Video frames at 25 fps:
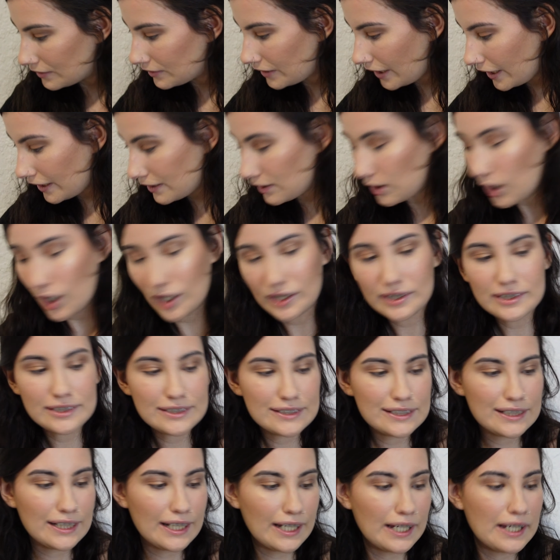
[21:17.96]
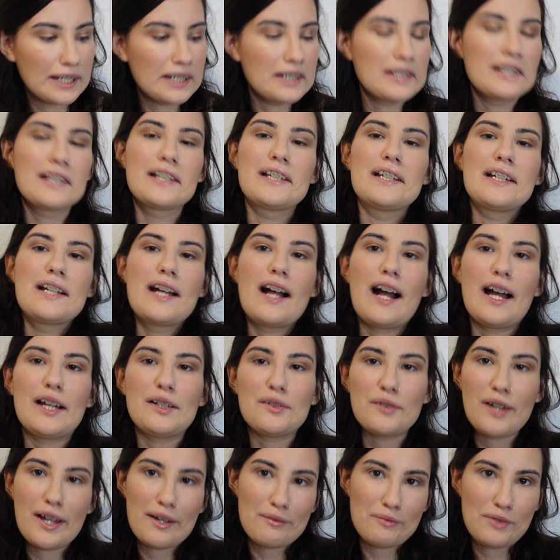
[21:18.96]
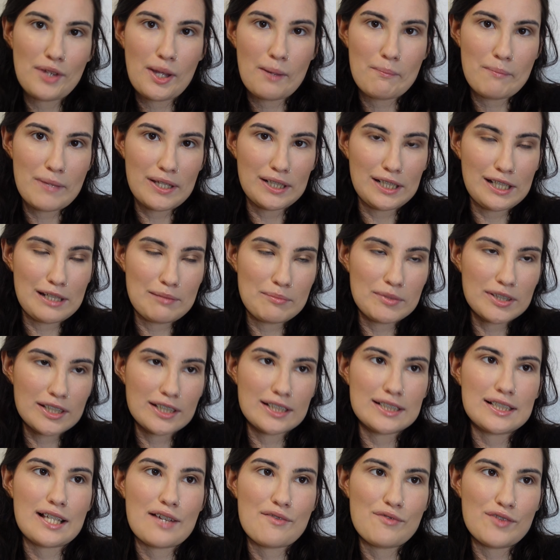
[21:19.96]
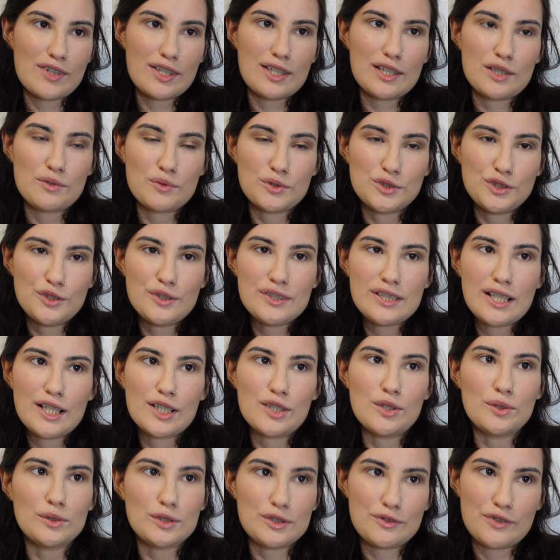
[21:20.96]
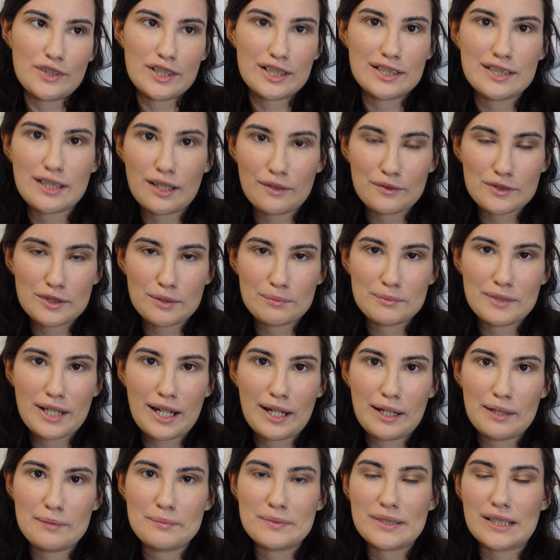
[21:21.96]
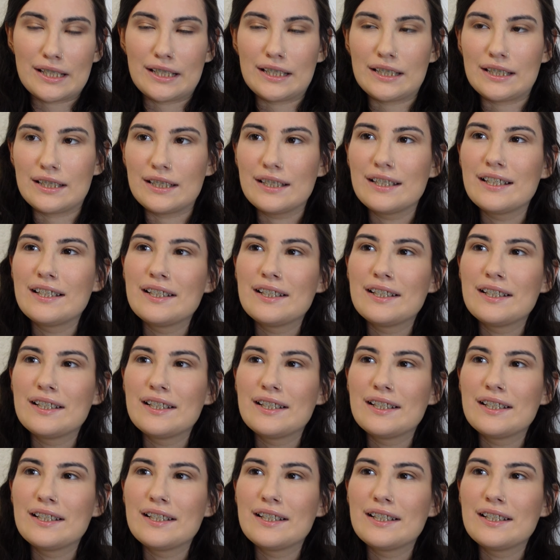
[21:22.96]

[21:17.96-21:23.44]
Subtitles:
And honestly, I don't have that many because I feel like when you set goals for yourself sometimes, like